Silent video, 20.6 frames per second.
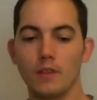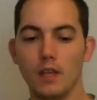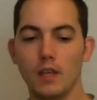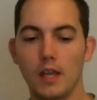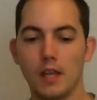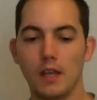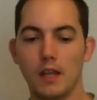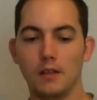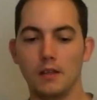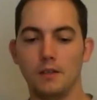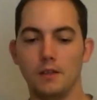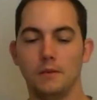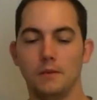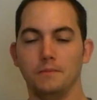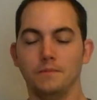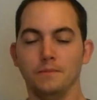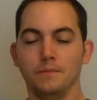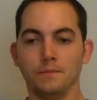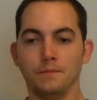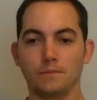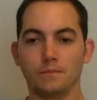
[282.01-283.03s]
And
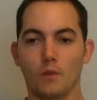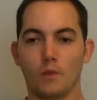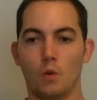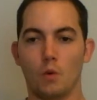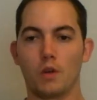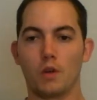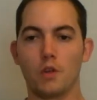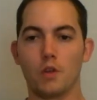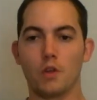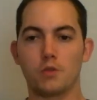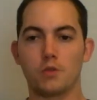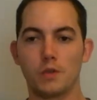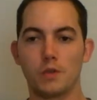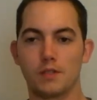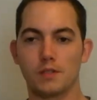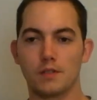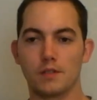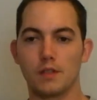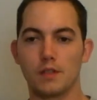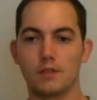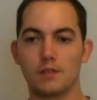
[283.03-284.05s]
one of those
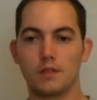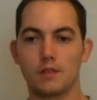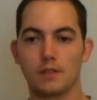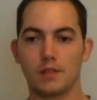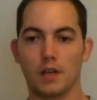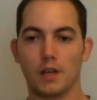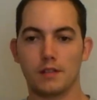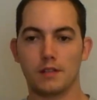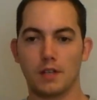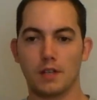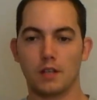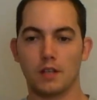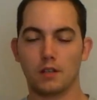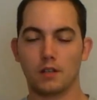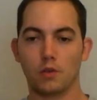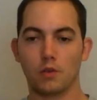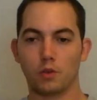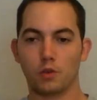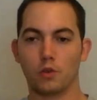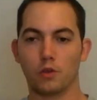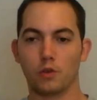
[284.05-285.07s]
reasons is the Titanic,
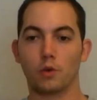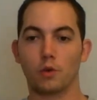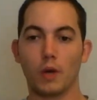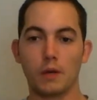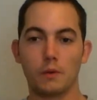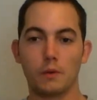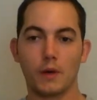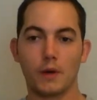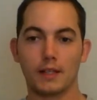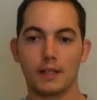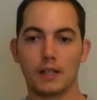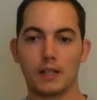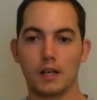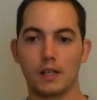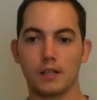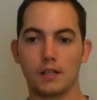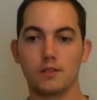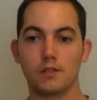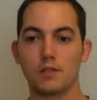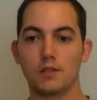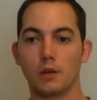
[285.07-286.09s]
or the Great White
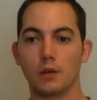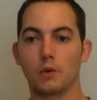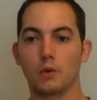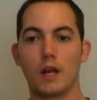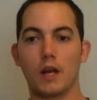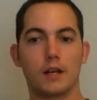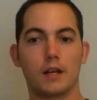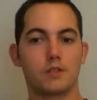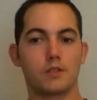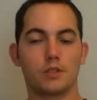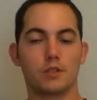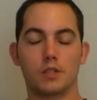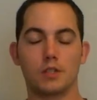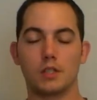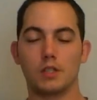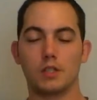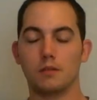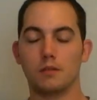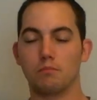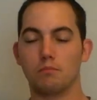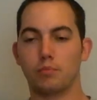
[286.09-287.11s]
Lines, they were
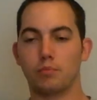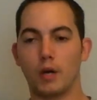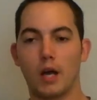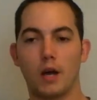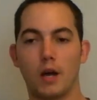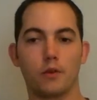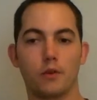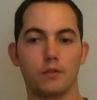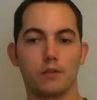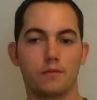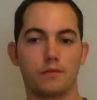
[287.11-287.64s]
actually proud